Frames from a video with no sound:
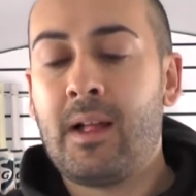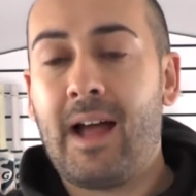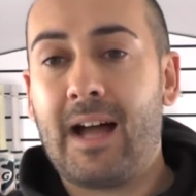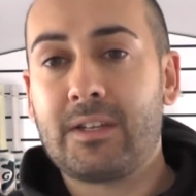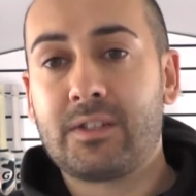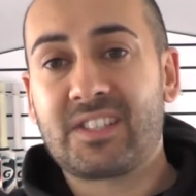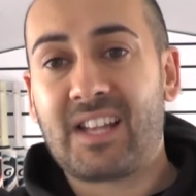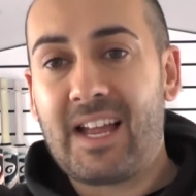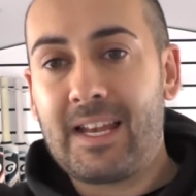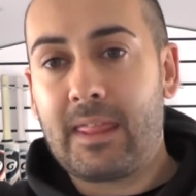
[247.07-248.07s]
Handle
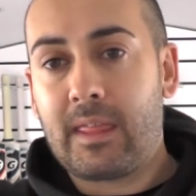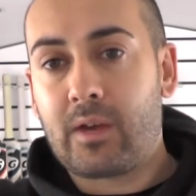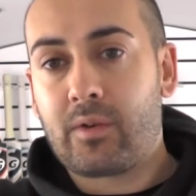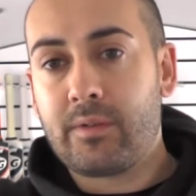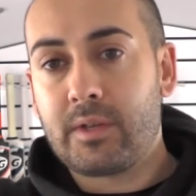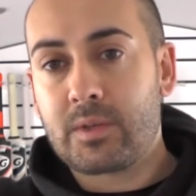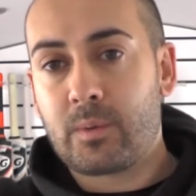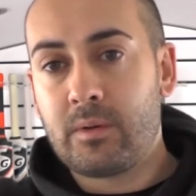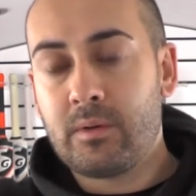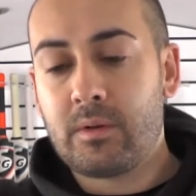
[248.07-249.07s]
slightly thicker on this
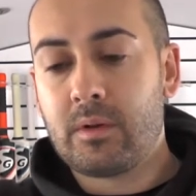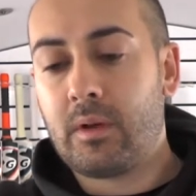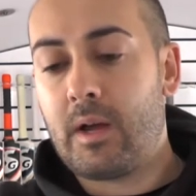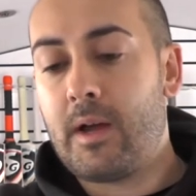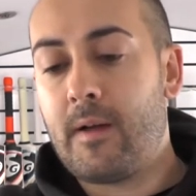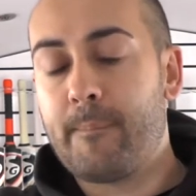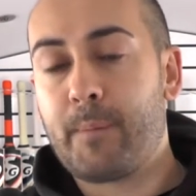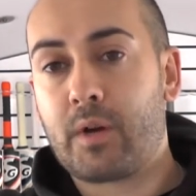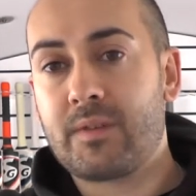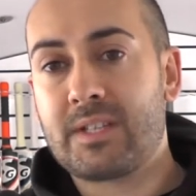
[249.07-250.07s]
one, um,
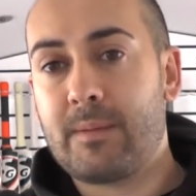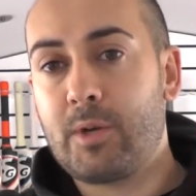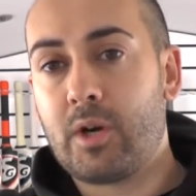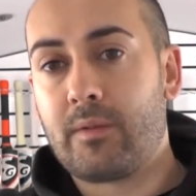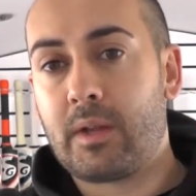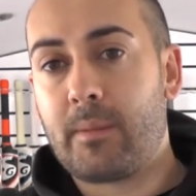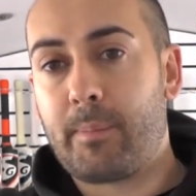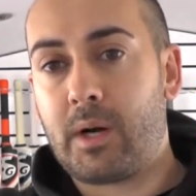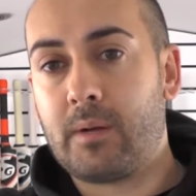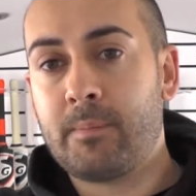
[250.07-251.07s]
more of a semi-oval at the
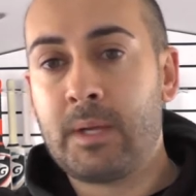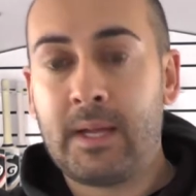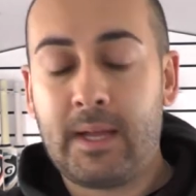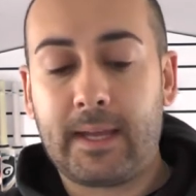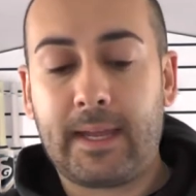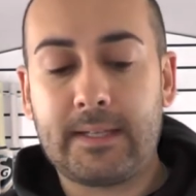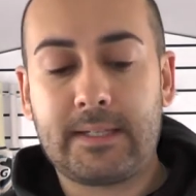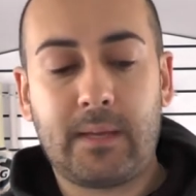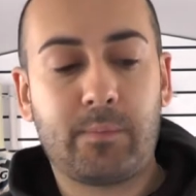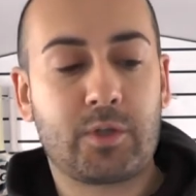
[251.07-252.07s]
bottom. Again
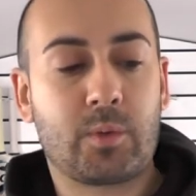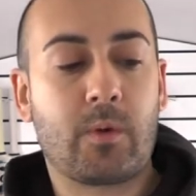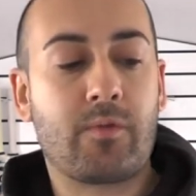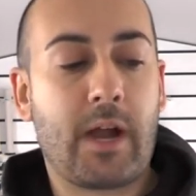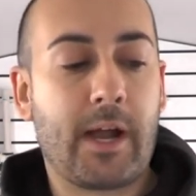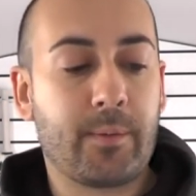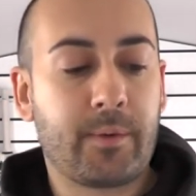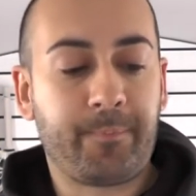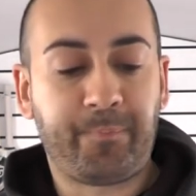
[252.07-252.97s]
tapers to a round